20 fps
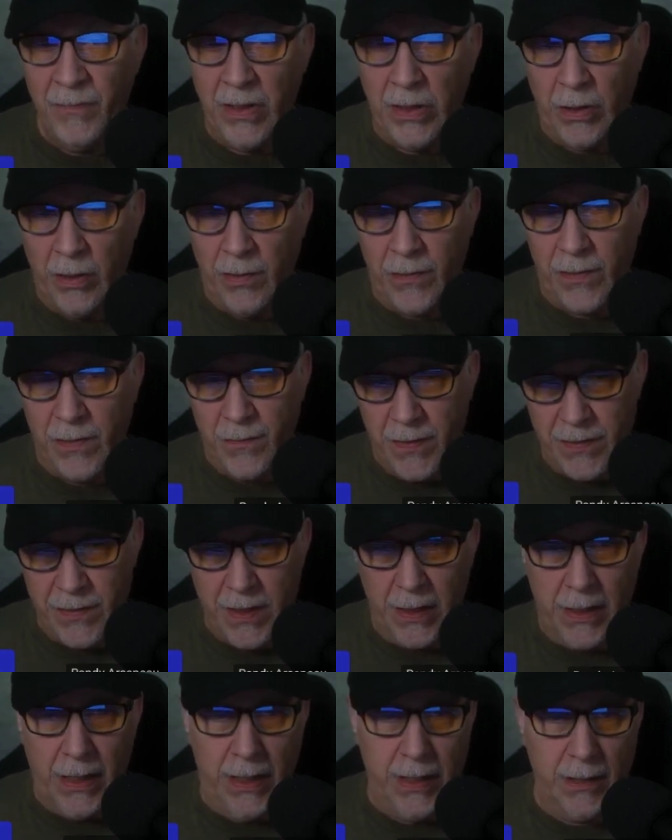
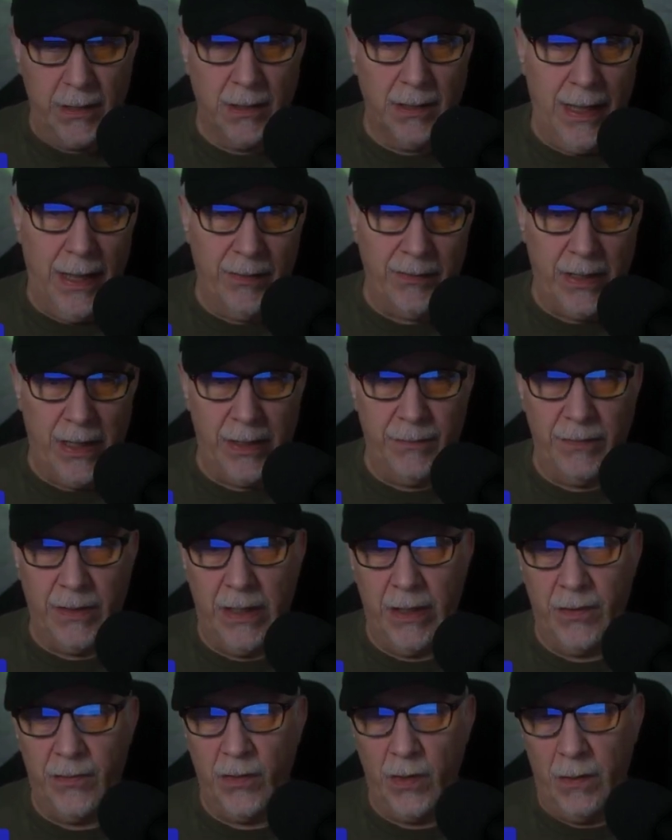sophisticated cloud native
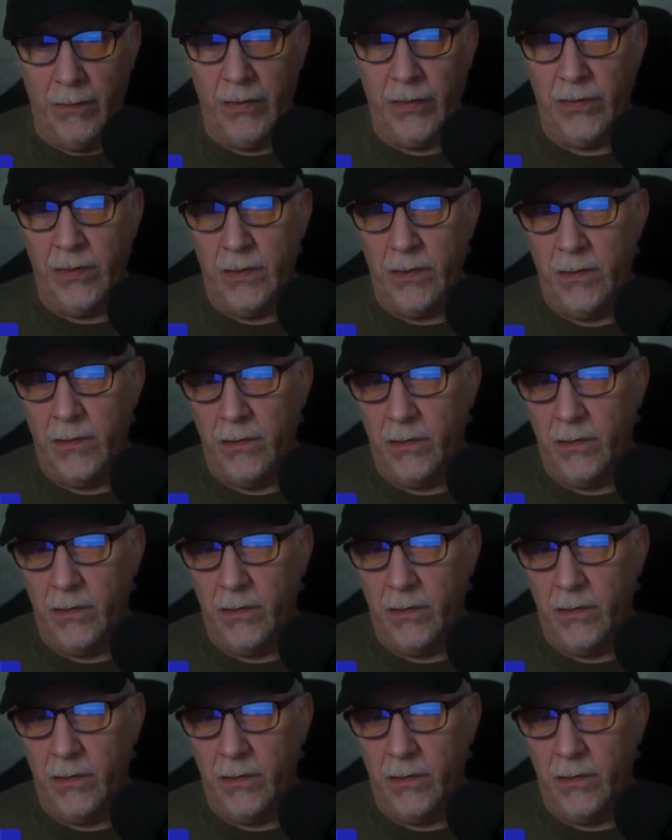data services